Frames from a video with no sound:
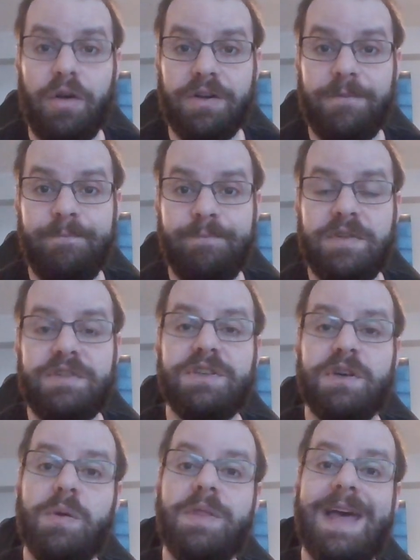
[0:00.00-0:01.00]
oil.
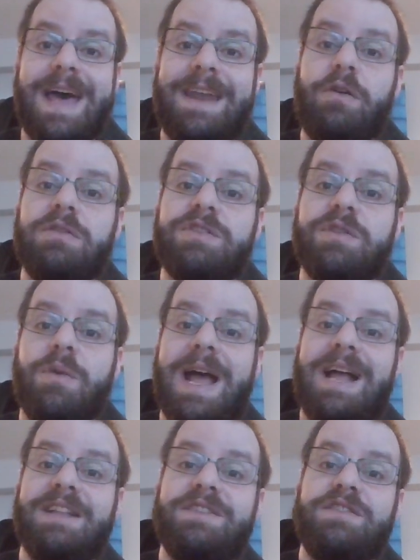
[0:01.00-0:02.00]
So that also
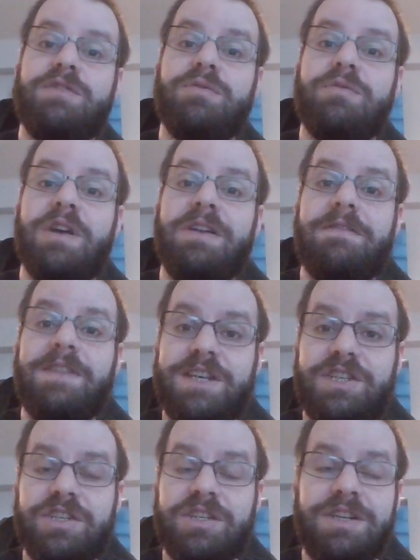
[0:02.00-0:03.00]
adds to
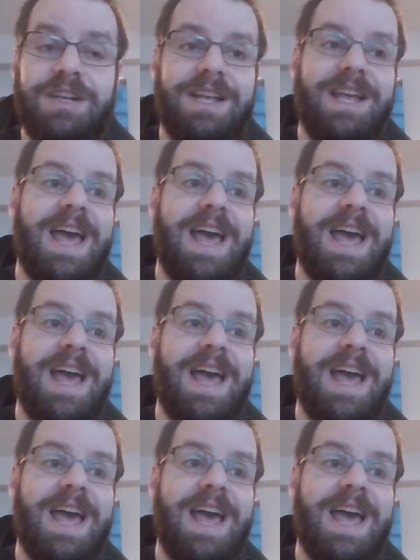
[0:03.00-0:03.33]
inflation